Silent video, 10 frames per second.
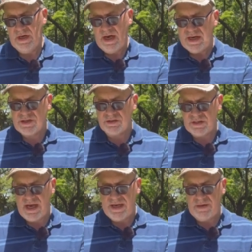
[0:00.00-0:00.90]
I shall
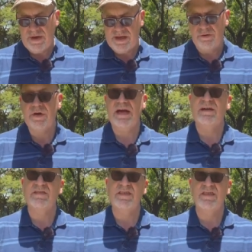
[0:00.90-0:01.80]
die in my own
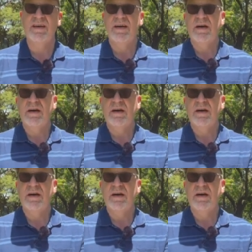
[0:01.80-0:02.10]
house,